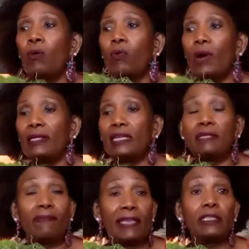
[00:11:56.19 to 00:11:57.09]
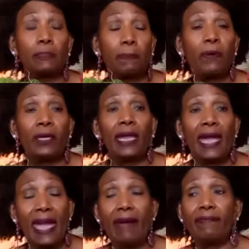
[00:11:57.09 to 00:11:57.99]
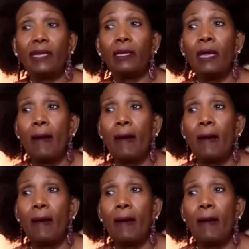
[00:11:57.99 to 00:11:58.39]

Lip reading: What this base is pretty heavy,